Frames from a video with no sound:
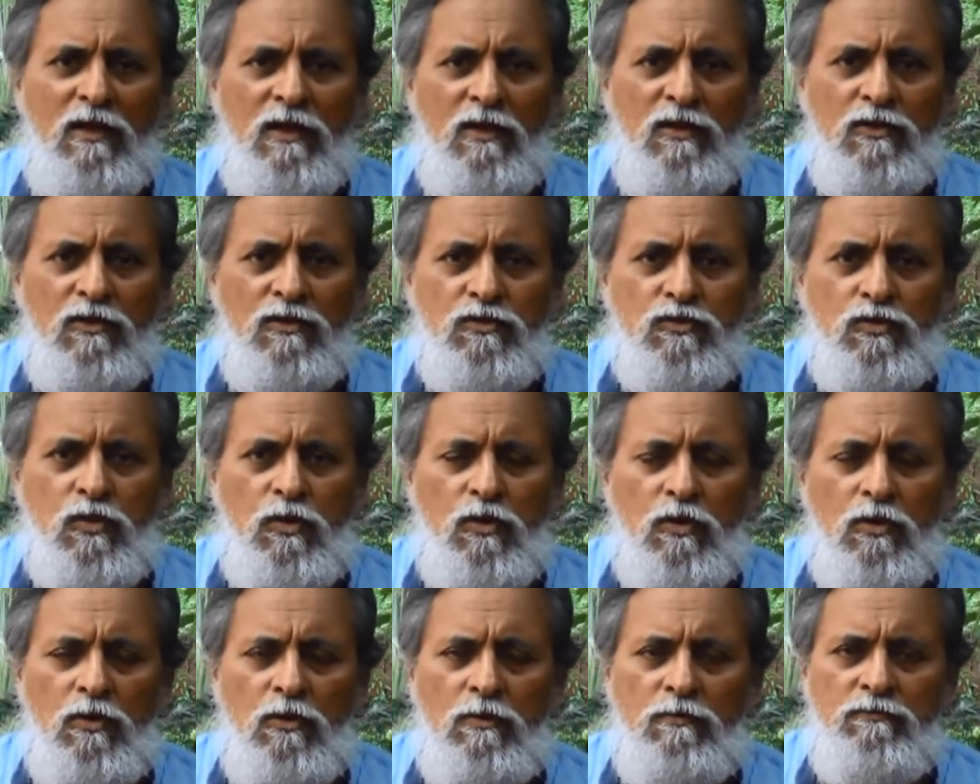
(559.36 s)

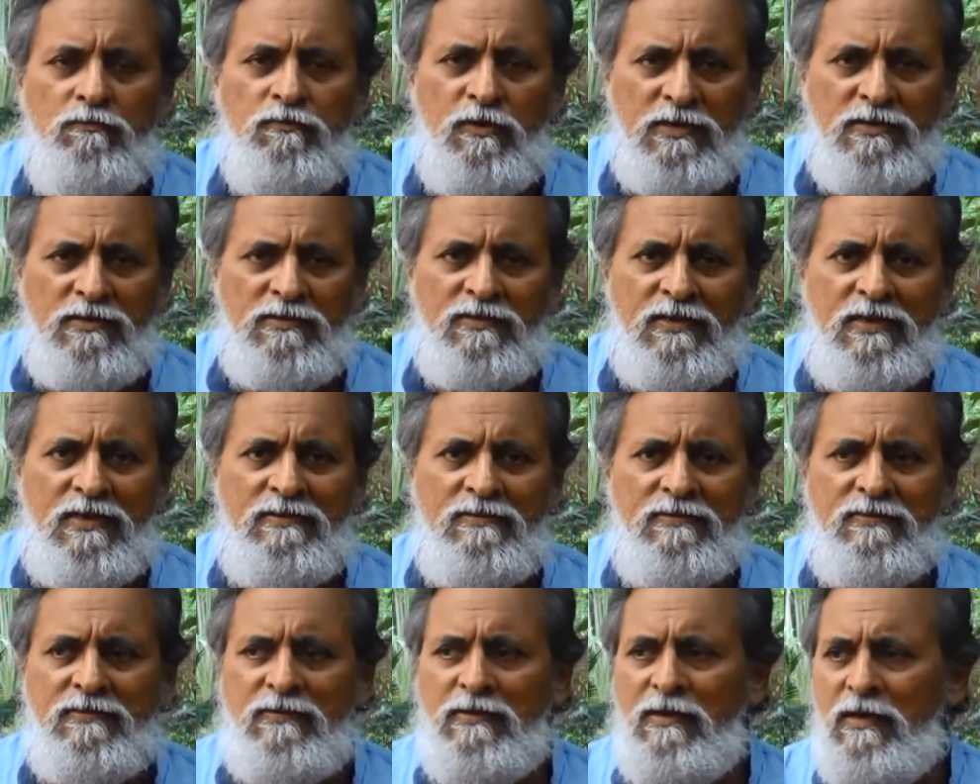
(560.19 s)
So, for
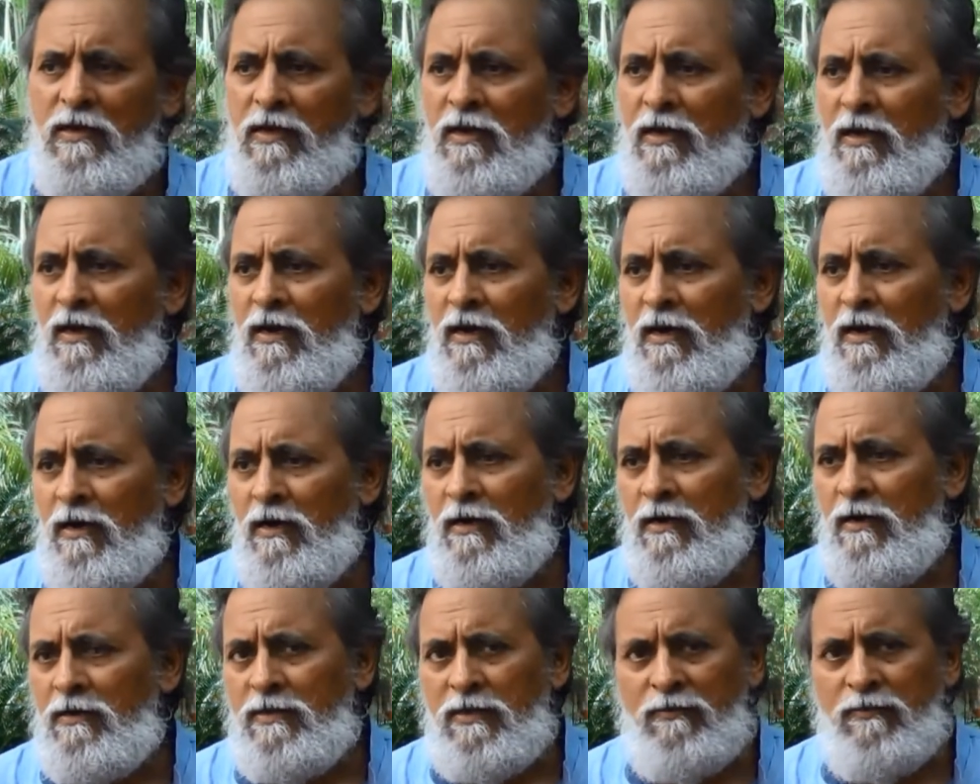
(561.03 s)
instance,
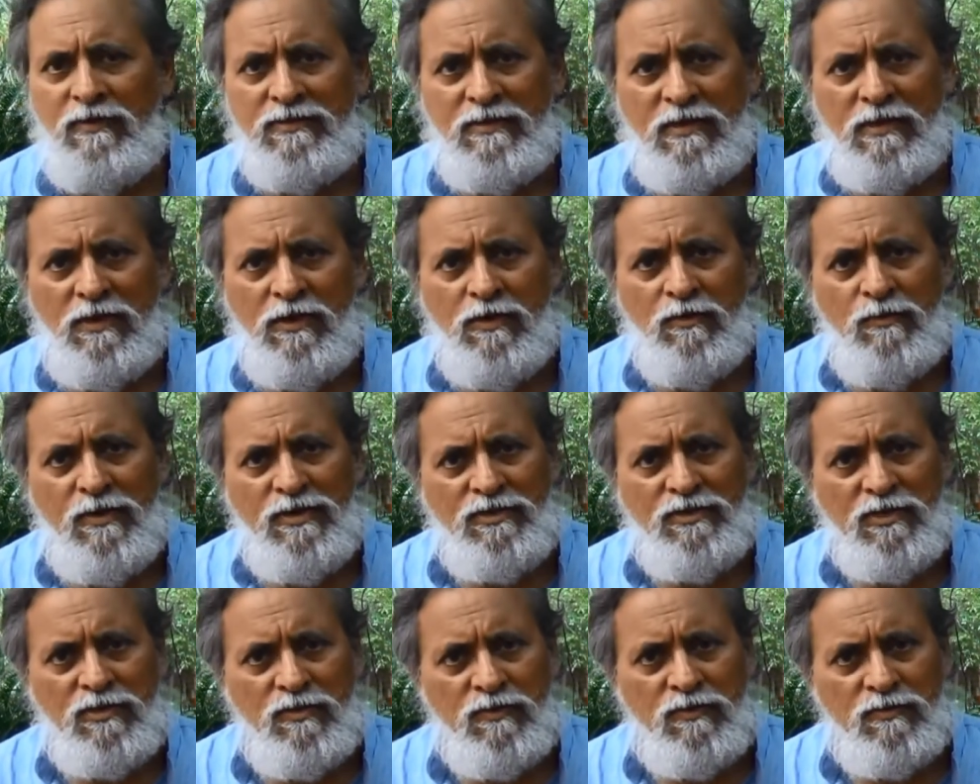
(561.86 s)
there was an innovator,
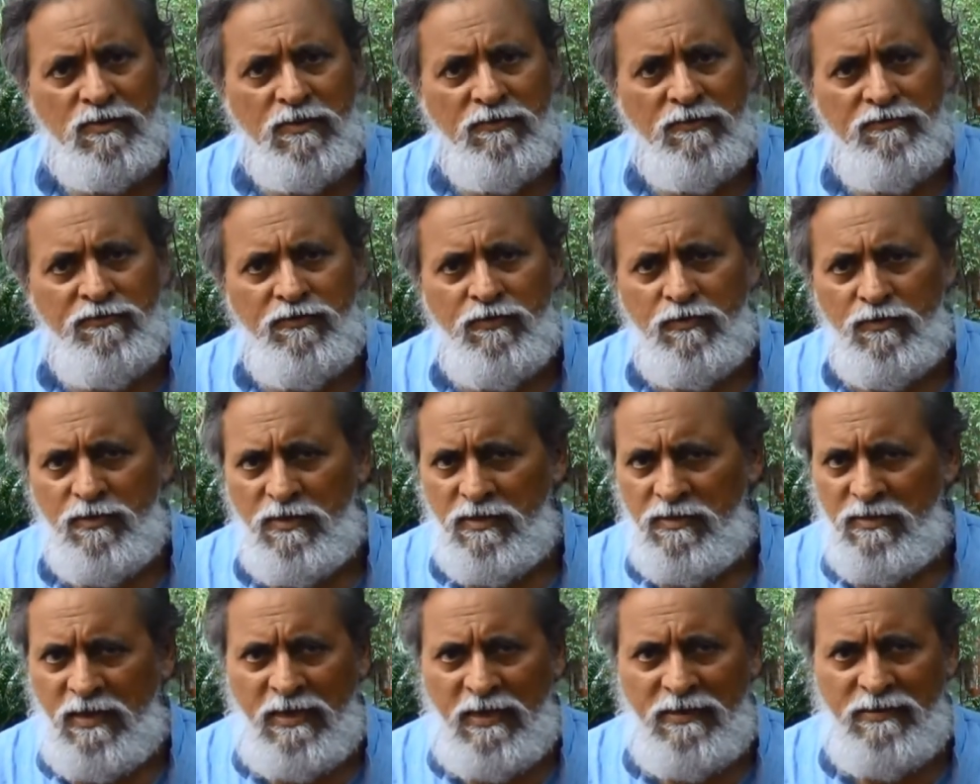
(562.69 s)
Yusuf, who
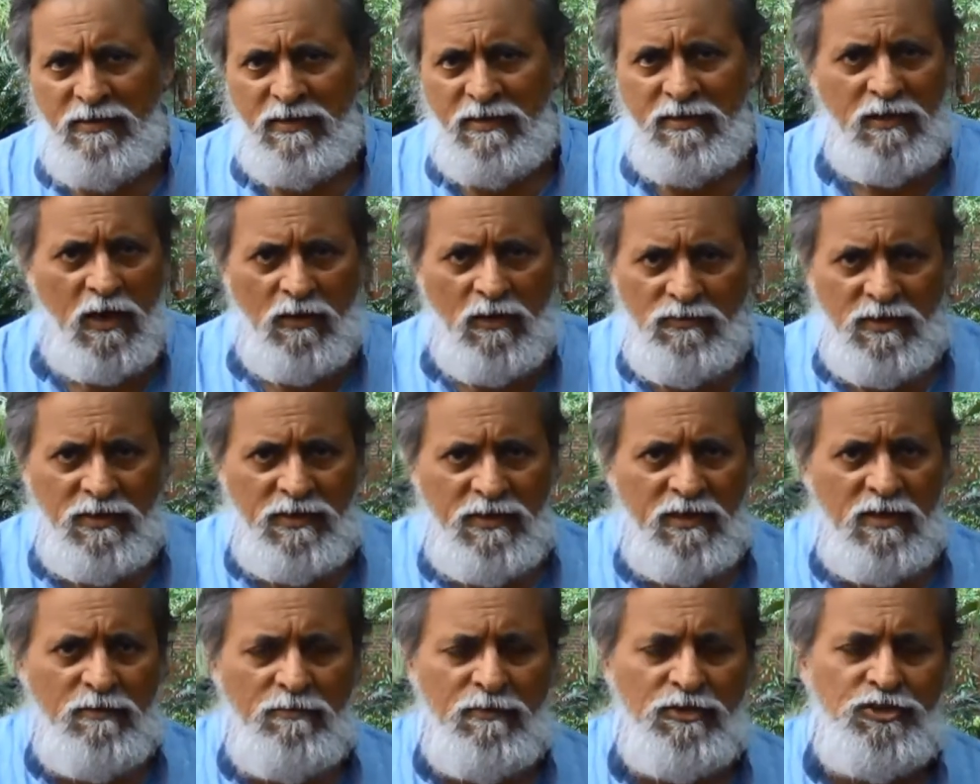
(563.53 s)
designed a groundnut
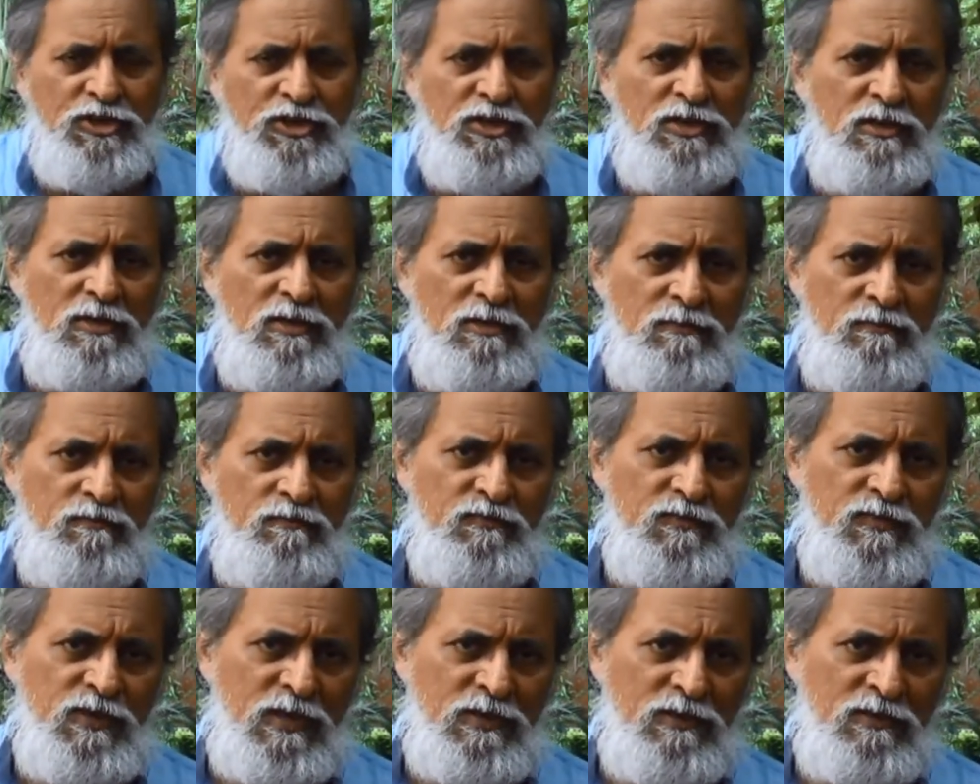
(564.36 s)
digging machine in
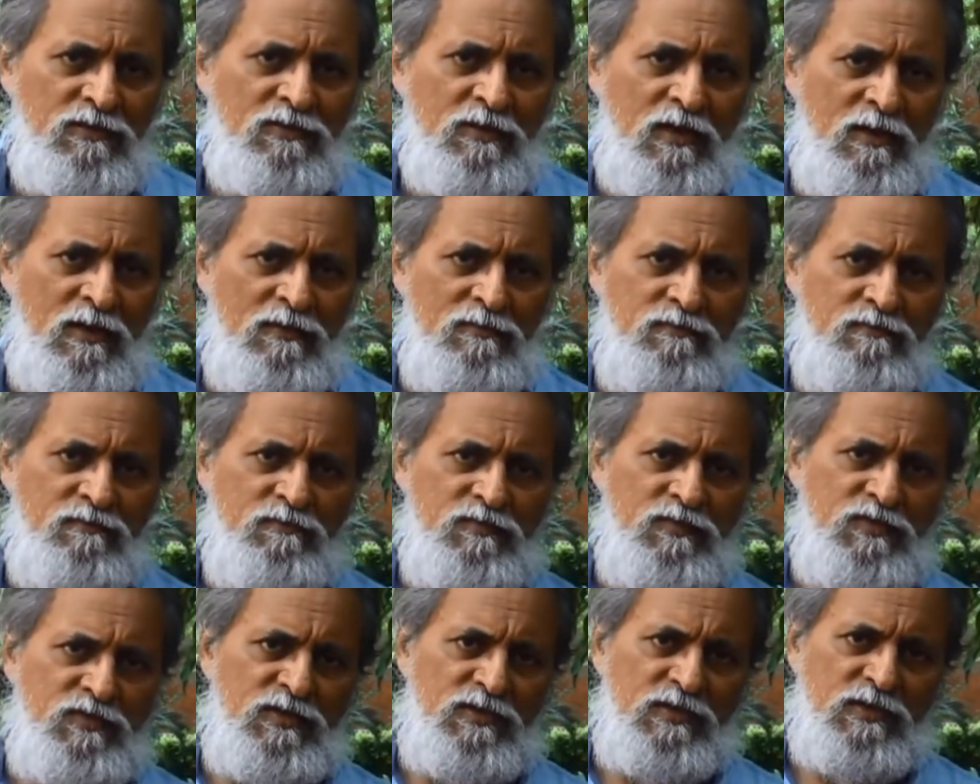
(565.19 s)
Rajasthan,
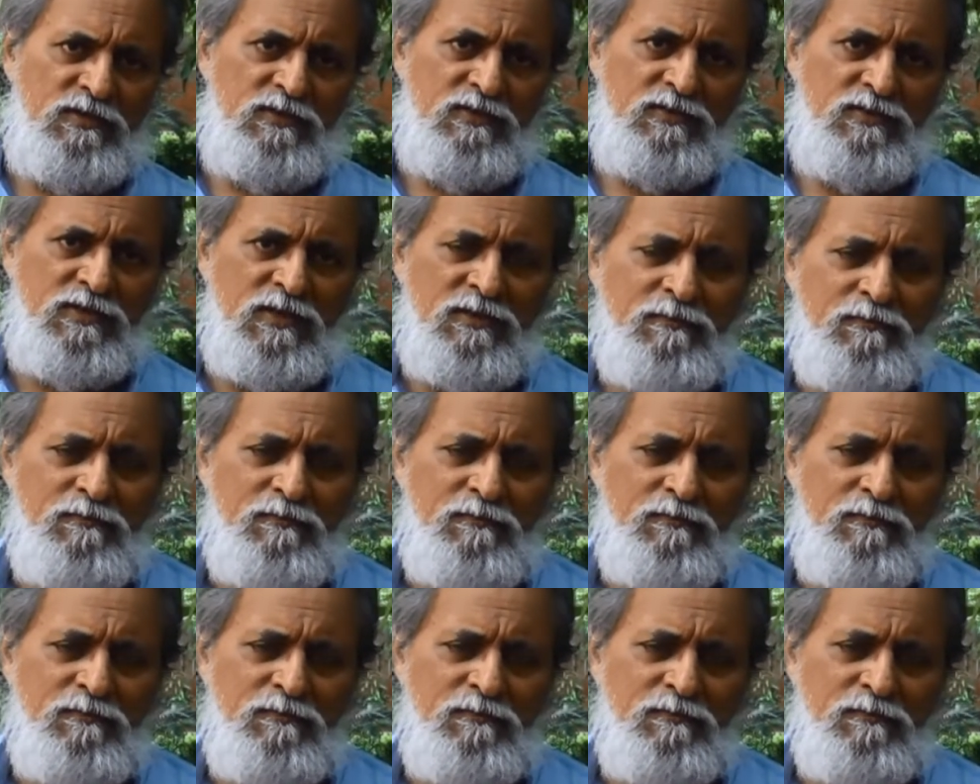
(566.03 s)
Sikar district.